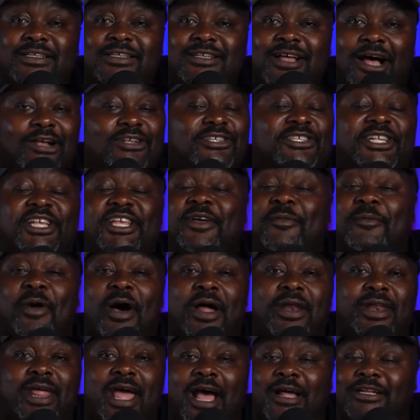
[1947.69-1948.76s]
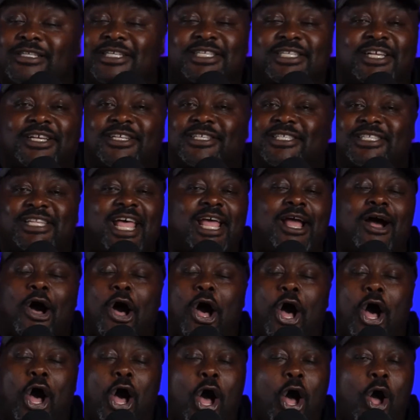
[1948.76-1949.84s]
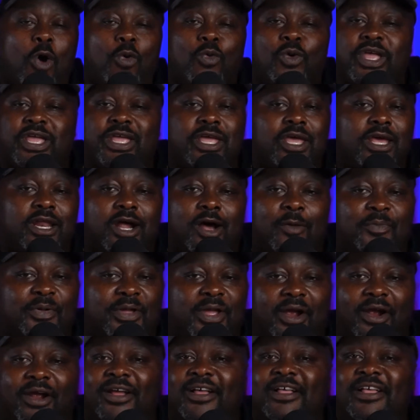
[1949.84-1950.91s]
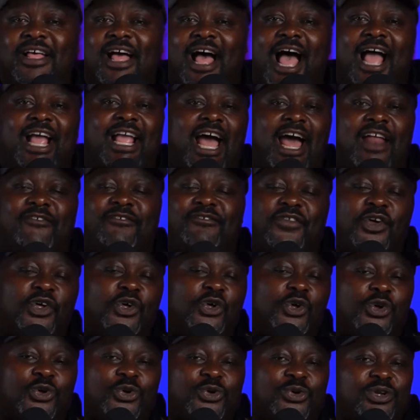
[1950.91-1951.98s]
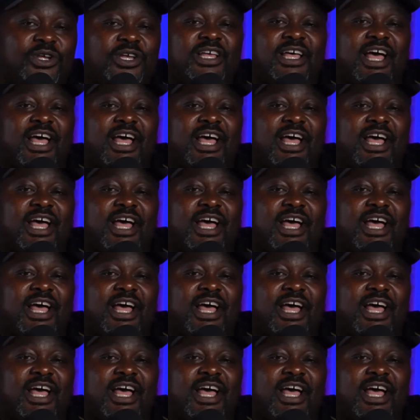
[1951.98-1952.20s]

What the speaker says: I'll see you Monday. I'm just going to stay all weekend up here. I got food.